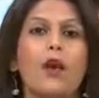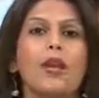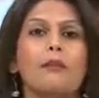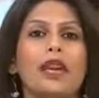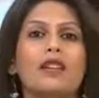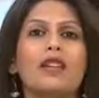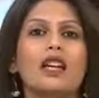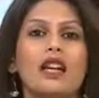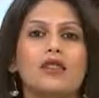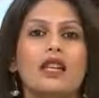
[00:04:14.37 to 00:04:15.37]
While major
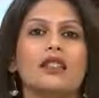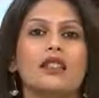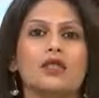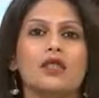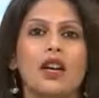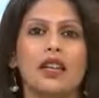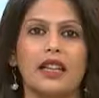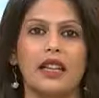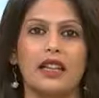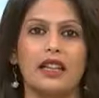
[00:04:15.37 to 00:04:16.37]
countries are
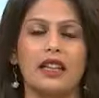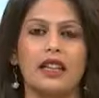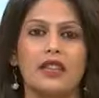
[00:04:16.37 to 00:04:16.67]
struggling,